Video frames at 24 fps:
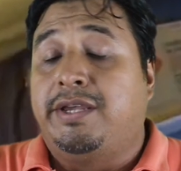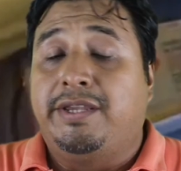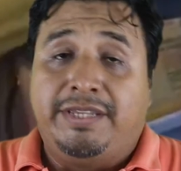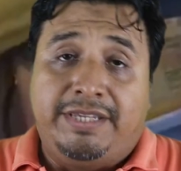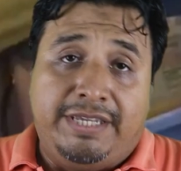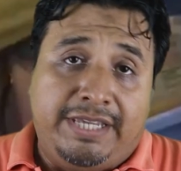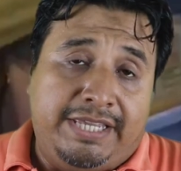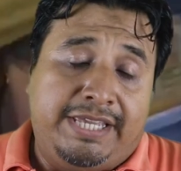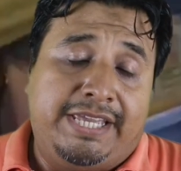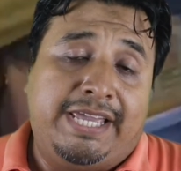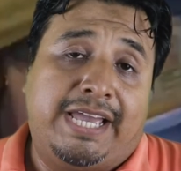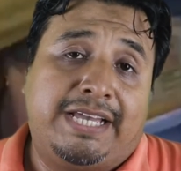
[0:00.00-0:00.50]

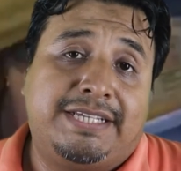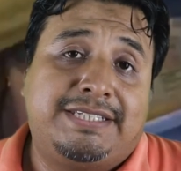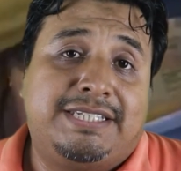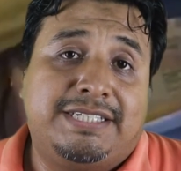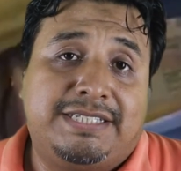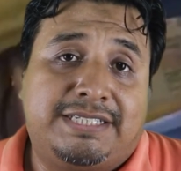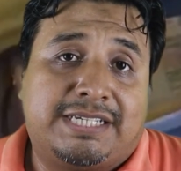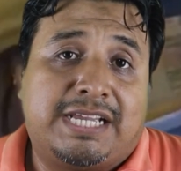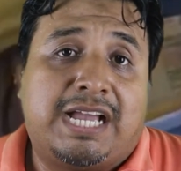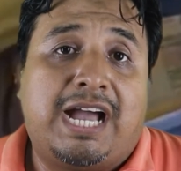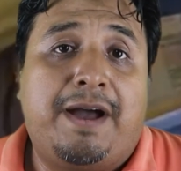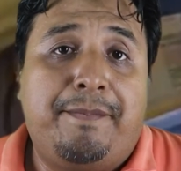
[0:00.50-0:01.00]
Yes,
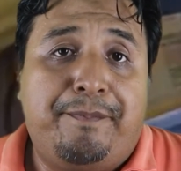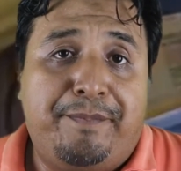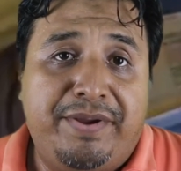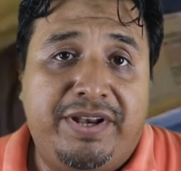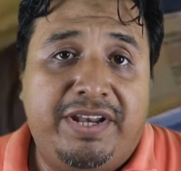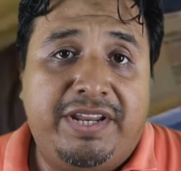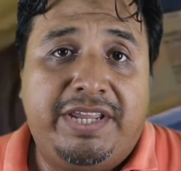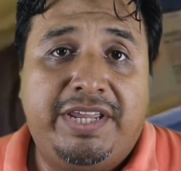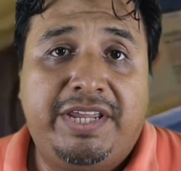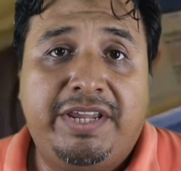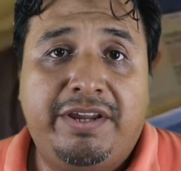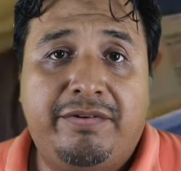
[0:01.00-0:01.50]
it's
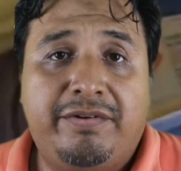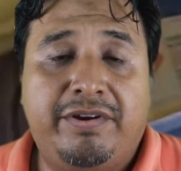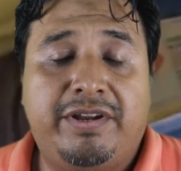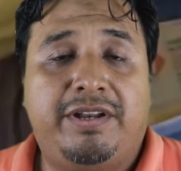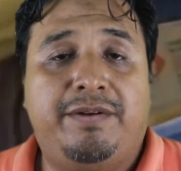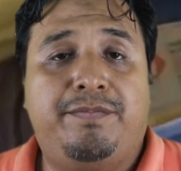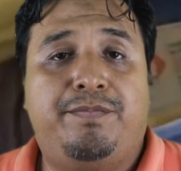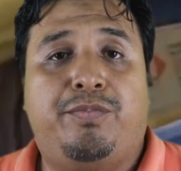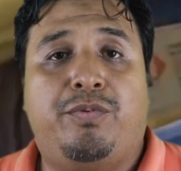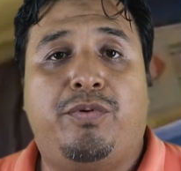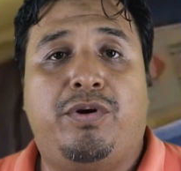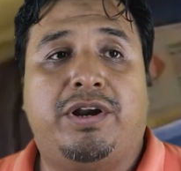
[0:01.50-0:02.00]
happened here
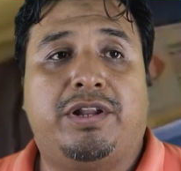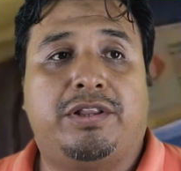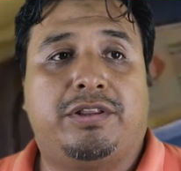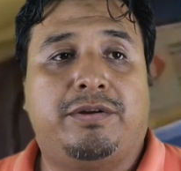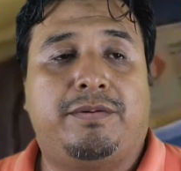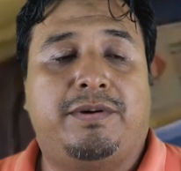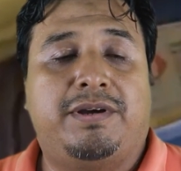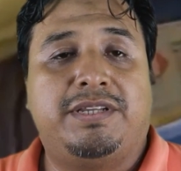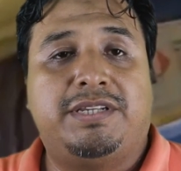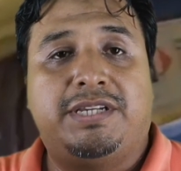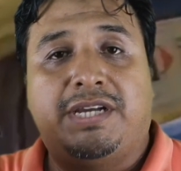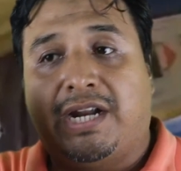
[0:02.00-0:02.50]
in Puerto
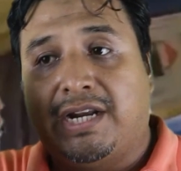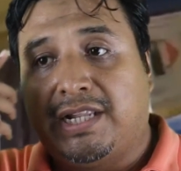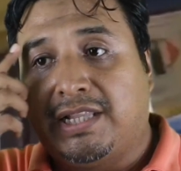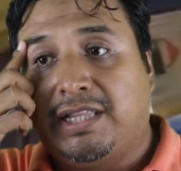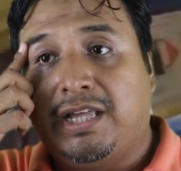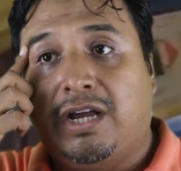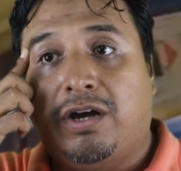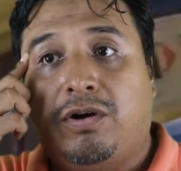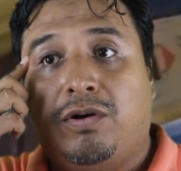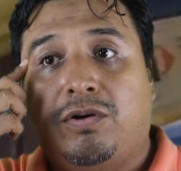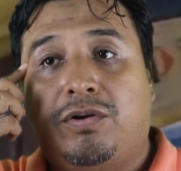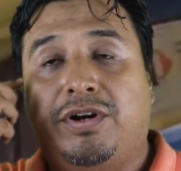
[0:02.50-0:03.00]

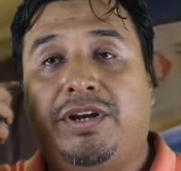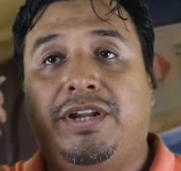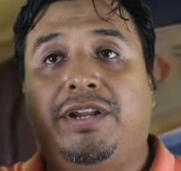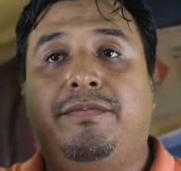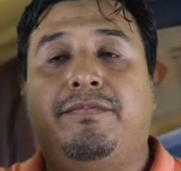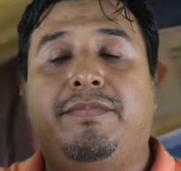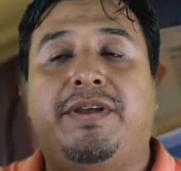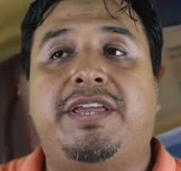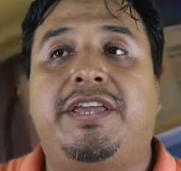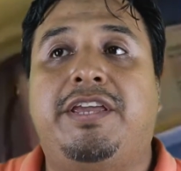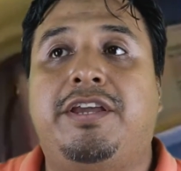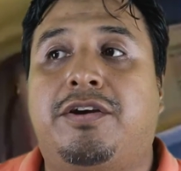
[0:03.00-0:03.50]
Vallarta or
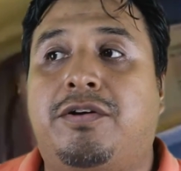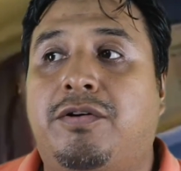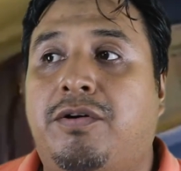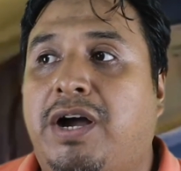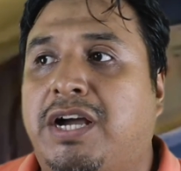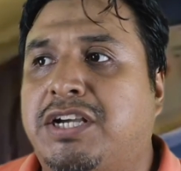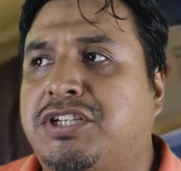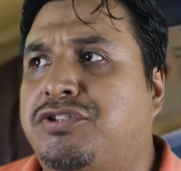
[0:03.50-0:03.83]
in Mexico.